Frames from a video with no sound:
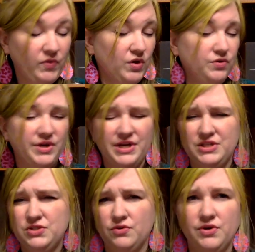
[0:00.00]
You can get
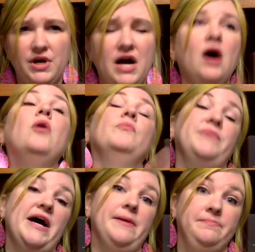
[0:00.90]
story.
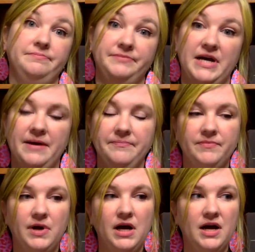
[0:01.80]

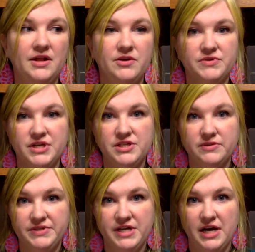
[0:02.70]
There was also
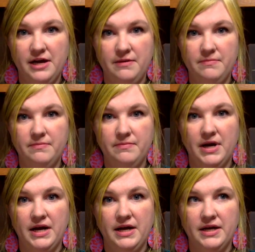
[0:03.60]
a time
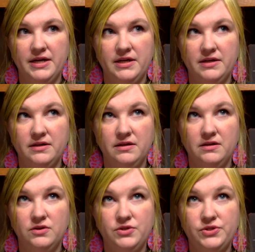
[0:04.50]

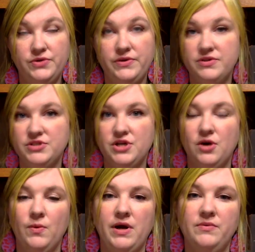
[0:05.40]
2 years
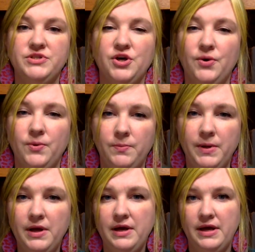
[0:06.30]
ago when I was home
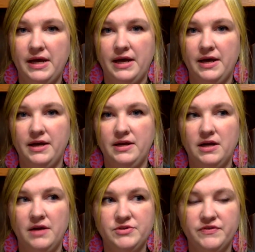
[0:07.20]
and
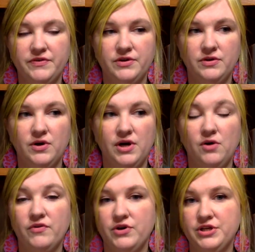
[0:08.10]
I was
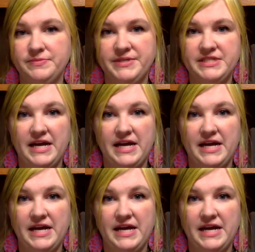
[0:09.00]
over Christmas.